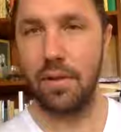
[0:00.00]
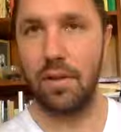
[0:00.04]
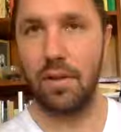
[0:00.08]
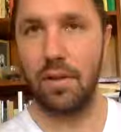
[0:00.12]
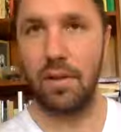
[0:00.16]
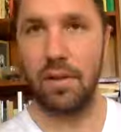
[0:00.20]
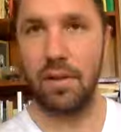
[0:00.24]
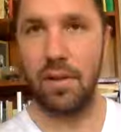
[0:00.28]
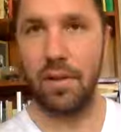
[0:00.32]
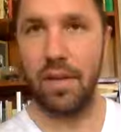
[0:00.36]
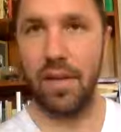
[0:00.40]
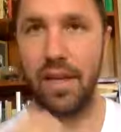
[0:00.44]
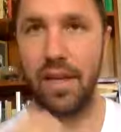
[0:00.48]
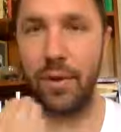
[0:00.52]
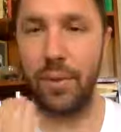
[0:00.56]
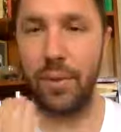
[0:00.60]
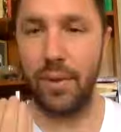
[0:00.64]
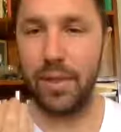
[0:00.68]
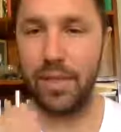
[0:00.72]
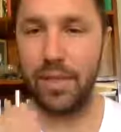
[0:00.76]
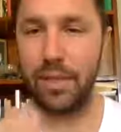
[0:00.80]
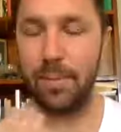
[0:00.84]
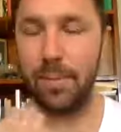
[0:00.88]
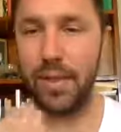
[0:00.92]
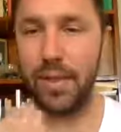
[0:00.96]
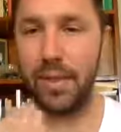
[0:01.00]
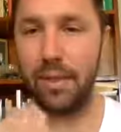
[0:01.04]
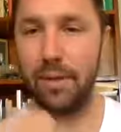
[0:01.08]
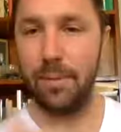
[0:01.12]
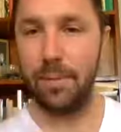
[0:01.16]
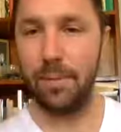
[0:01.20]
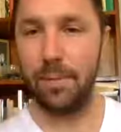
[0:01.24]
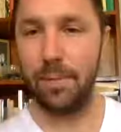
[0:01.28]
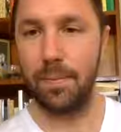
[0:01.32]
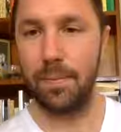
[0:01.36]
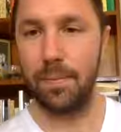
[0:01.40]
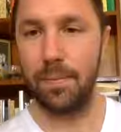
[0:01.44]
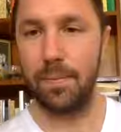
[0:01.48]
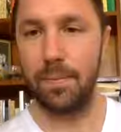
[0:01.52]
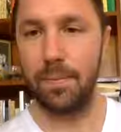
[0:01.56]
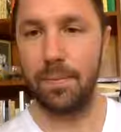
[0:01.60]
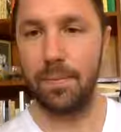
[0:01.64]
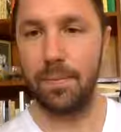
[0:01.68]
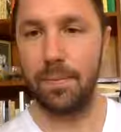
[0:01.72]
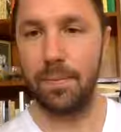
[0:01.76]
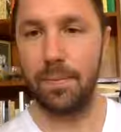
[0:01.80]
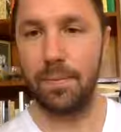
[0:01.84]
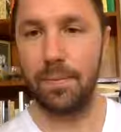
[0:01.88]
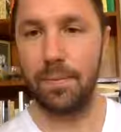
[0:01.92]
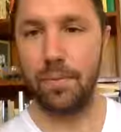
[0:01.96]
Are they crispy?
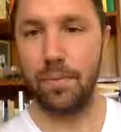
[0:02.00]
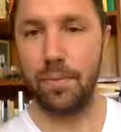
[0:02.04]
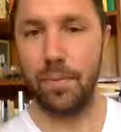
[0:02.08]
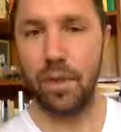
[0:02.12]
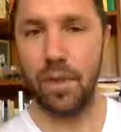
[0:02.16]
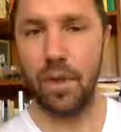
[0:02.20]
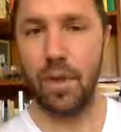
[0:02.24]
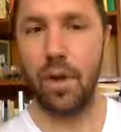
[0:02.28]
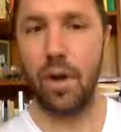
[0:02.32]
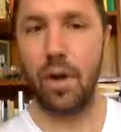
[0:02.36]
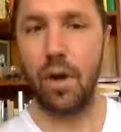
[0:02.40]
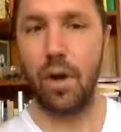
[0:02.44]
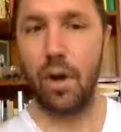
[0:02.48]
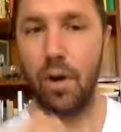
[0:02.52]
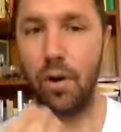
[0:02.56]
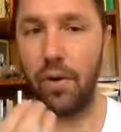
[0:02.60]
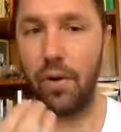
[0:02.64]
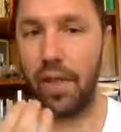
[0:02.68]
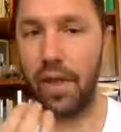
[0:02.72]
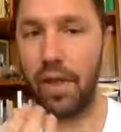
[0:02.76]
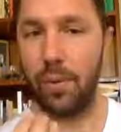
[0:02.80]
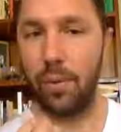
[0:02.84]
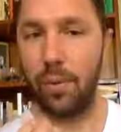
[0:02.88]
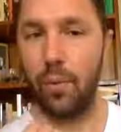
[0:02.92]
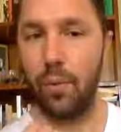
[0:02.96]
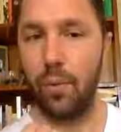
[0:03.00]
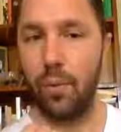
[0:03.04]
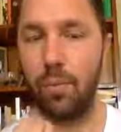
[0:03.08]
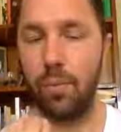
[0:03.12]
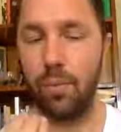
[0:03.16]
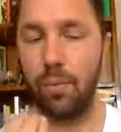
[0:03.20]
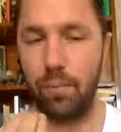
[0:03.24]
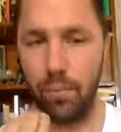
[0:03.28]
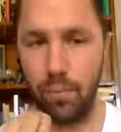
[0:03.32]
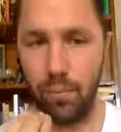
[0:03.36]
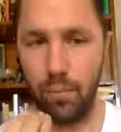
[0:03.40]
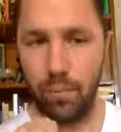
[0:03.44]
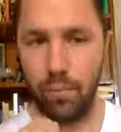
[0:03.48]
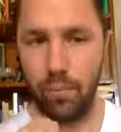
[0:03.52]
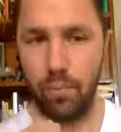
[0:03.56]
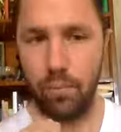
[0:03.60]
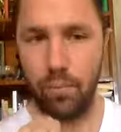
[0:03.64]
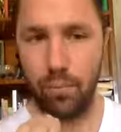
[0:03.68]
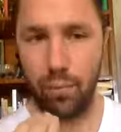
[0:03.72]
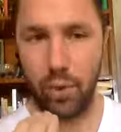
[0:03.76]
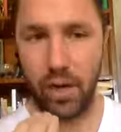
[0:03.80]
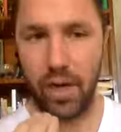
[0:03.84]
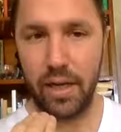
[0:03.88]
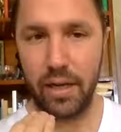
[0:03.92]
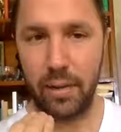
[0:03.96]
Are they
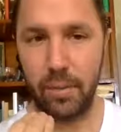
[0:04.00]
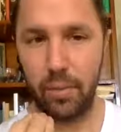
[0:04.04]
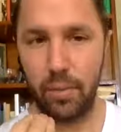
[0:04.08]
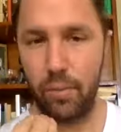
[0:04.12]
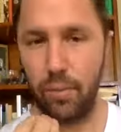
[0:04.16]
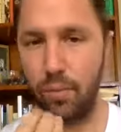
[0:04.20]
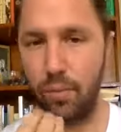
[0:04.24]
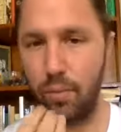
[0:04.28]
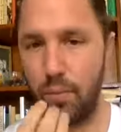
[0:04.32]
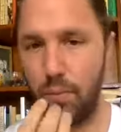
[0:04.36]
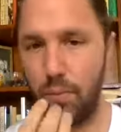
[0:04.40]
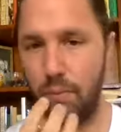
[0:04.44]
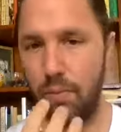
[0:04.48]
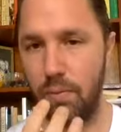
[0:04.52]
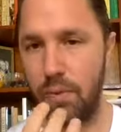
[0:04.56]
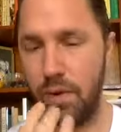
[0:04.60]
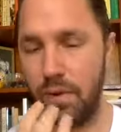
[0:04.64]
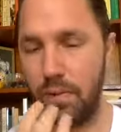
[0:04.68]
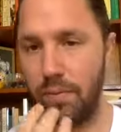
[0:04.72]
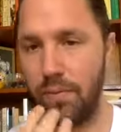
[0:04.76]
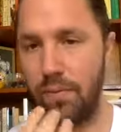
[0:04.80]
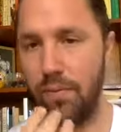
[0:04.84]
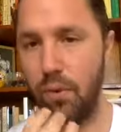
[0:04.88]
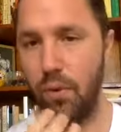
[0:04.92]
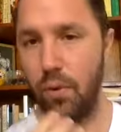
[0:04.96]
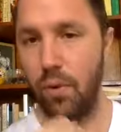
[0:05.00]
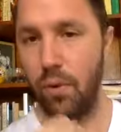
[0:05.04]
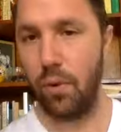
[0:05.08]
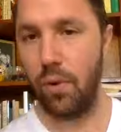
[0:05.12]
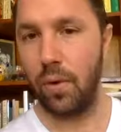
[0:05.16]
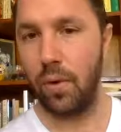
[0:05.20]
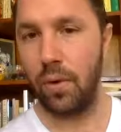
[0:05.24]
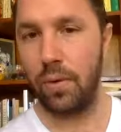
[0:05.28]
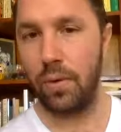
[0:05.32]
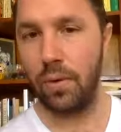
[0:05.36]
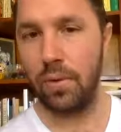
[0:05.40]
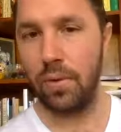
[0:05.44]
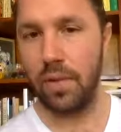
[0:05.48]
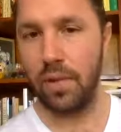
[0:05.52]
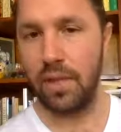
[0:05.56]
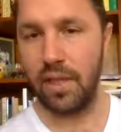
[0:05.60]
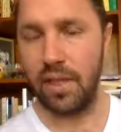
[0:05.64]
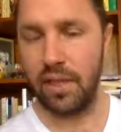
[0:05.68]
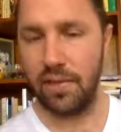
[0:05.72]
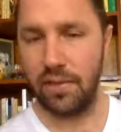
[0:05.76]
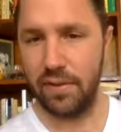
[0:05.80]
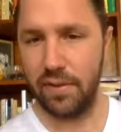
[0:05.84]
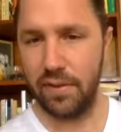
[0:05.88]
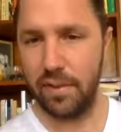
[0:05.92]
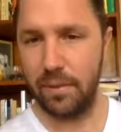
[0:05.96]
bright and full?
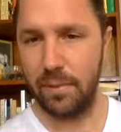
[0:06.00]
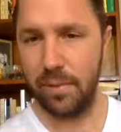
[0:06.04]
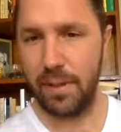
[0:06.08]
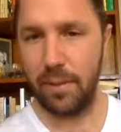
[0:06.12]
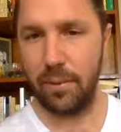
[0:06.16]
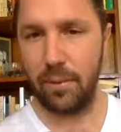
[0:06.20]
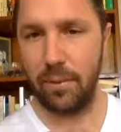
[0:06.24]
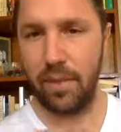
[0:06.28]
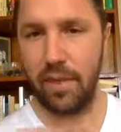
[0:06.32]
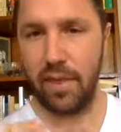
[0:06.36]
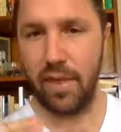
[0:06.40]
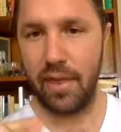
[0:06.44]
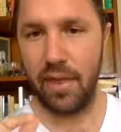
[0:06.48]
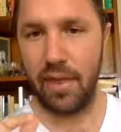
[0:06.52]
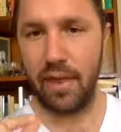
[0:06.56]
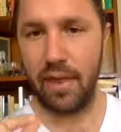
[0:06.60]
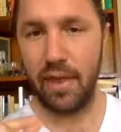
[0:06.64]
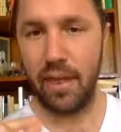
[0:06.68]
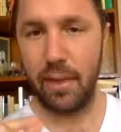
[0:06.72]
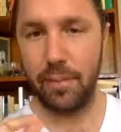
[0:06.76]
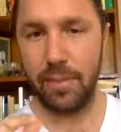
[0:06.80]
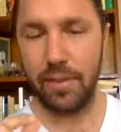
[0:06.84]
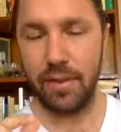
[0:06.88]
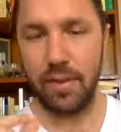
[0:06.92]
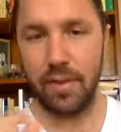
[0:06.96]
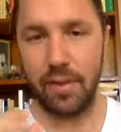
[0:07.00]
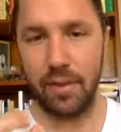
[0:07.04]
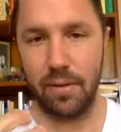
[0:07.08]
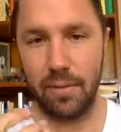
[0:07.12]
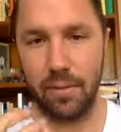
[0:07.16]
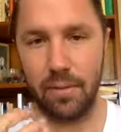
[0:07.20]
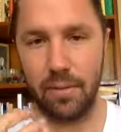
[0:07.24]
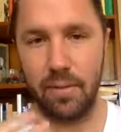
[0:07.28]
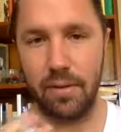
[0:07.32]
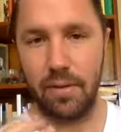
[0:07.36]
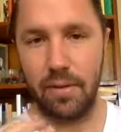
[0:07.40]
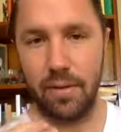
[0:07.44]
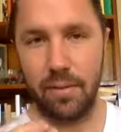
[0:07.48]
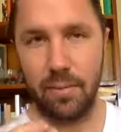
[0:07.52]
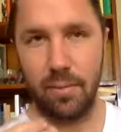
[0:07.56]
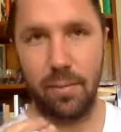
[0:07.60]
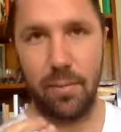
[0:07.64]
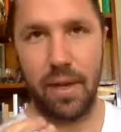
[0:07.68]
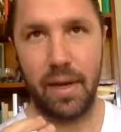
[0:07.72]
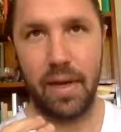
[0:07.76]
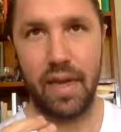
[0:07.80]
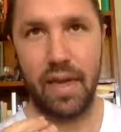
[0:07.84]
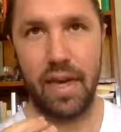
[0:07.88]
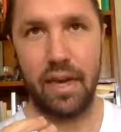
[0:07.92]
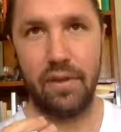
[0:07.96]
Even somebody with thin lips
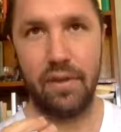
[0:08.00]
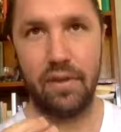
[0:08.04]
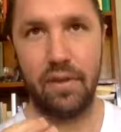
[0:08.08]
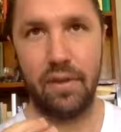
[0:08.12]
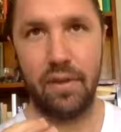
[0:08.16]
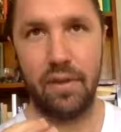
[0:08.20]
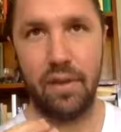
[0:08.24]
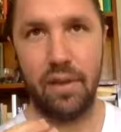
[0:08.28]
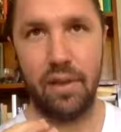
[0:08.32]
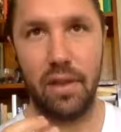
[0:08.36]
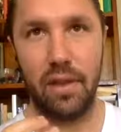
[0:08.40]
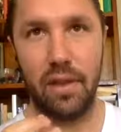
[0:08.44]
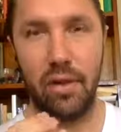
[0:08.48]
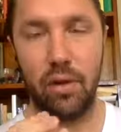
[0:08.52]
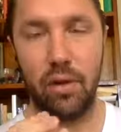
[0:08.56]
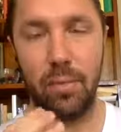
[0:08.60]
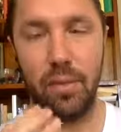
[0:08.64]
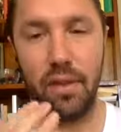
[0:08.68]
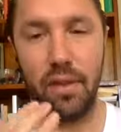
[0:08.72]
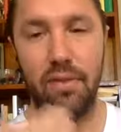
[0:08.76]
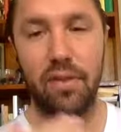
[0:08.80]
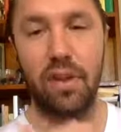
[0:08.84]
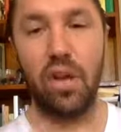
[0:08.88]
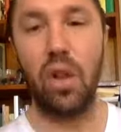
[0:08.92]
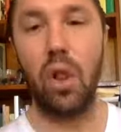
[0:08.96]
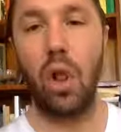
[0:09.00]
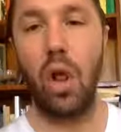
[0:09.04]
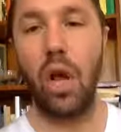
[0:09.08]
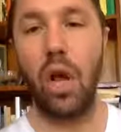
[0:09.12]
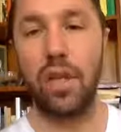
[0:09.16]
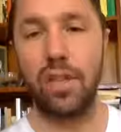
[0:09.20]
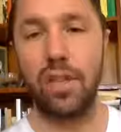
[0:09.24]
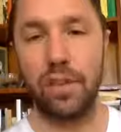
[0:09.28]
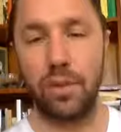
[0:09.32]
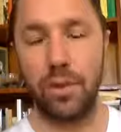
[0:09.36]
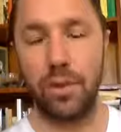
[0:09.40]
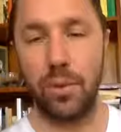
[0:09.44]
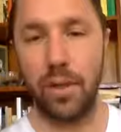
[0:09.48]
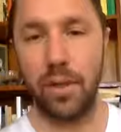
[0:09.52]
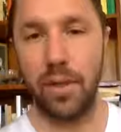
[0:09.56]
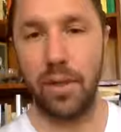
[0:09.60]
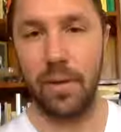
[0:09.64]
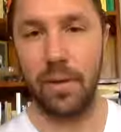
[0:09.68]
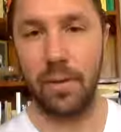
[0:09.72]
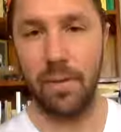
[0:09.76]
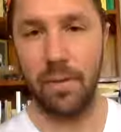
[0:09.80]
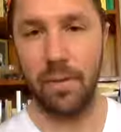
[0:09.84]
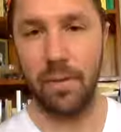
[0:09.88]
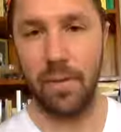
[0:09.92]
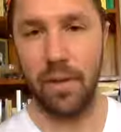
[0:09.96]
might have a little bit of gloss to it.
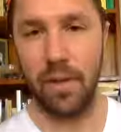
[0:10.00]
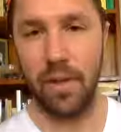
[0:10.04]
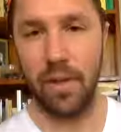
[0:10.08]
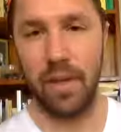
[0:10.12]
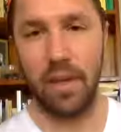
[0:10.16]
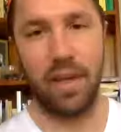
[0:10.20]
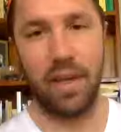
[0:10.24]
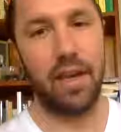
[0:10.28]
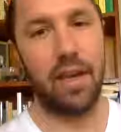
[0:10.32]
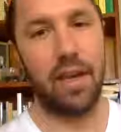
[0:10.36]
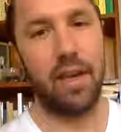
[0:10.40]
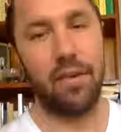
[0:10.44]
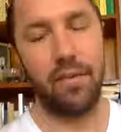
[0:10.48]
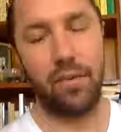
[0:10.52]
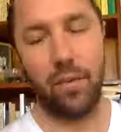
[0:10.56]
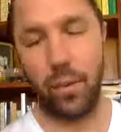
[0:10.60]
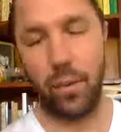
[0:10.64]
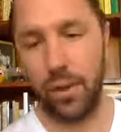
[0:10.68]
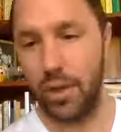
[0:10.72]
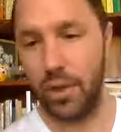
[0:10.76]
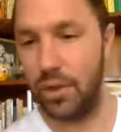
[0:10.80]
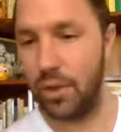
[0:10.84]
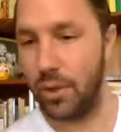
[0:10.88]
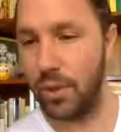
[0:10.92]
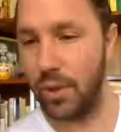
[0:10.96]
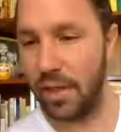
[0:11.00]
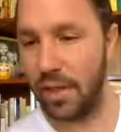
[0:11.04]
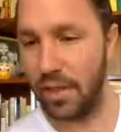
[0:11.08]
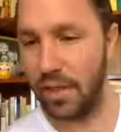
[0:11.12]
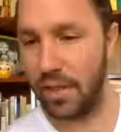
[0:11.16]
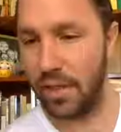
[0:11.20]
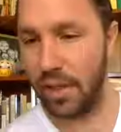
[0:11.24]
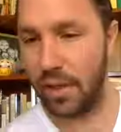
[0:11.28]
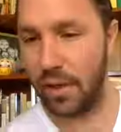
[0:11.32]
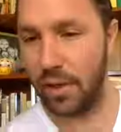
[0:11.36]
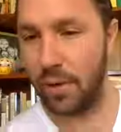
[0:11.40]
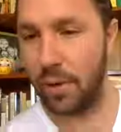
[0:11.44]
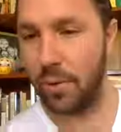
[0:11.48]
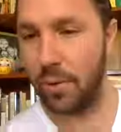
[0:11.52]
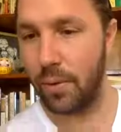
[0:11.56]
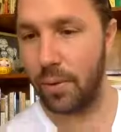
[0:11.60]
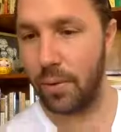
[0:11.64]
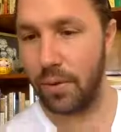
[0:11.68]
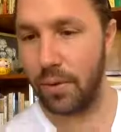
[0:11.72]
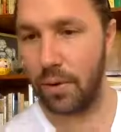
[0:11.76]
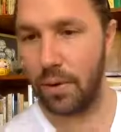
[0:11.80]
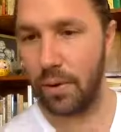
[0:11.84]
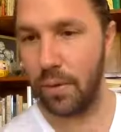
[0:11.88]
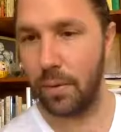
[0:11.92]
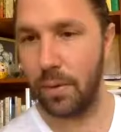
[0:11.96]
And of course, you can tell
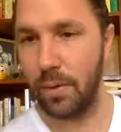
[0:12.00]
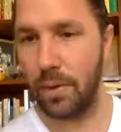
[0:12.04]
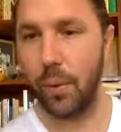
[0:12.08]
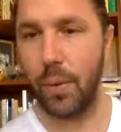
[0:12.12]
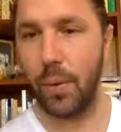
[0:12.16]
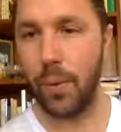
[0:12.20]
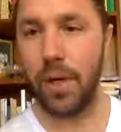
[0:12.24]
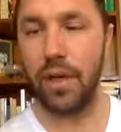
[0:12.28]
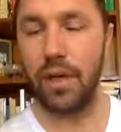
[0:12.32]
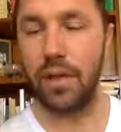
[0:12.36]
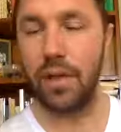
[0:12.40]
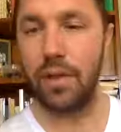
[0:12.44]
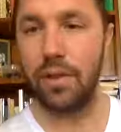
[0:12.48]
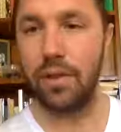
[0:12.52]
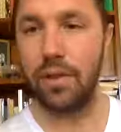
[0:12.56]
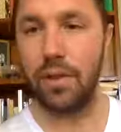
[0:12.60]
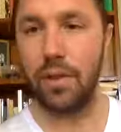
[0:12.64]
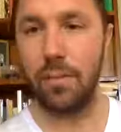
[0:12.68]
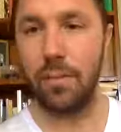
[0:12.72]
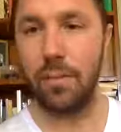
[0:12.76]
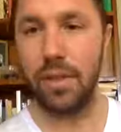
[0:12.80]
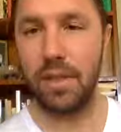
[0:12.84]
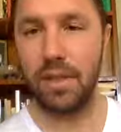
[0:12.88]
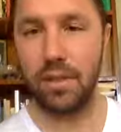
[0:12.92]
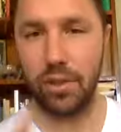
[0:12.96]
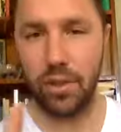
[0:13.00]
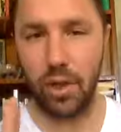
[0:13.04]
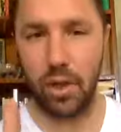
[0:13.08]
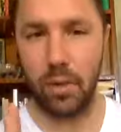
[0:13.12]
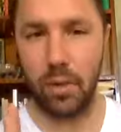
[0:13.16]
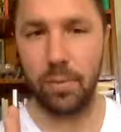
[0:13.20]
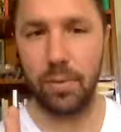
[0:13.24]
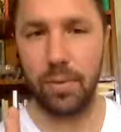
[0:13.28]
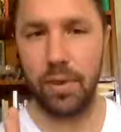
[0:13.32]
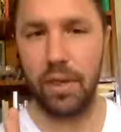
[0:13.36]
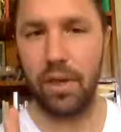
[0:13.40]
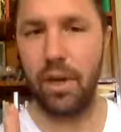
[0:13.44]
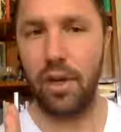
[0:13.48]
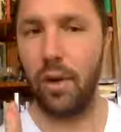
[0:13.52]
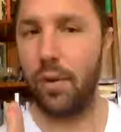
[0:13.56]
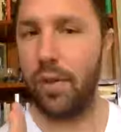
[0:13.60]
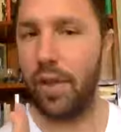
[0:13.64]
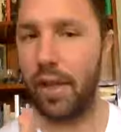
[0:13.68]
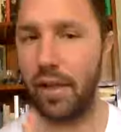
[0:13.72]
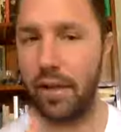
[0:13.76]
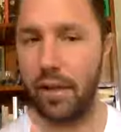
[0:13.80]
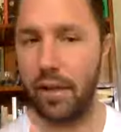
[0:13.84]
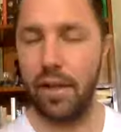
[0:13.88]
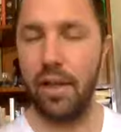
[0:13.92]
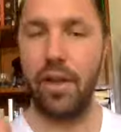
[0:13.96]
your awareness should be sharp and know
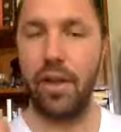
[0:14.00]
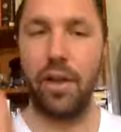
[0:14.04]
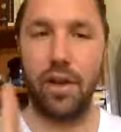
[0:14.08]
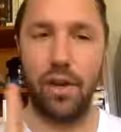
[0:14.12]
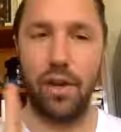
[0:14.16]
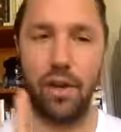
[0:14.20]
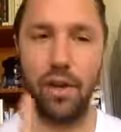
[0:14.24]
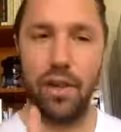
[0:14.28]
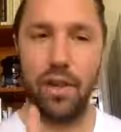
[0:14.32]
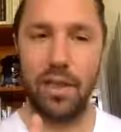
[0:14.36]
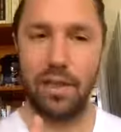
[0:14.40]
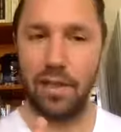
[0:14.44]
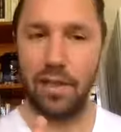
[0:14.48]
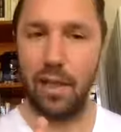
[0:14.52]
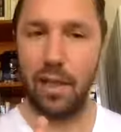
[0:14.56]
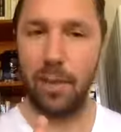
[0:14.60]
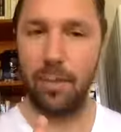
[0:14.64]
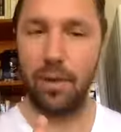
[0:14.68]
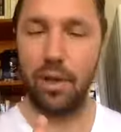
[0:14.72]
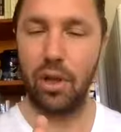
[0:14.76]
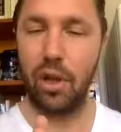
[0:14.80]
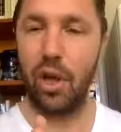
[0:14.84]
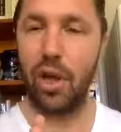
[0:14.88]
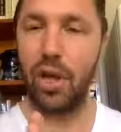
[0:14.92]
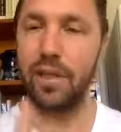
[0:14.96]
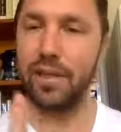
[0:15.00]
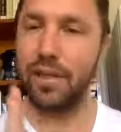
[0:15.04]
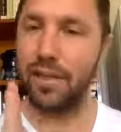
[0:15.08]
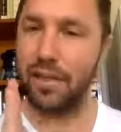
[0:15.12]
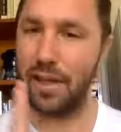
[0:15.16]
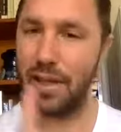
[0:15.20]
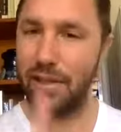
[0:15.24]
that that's lip gloss.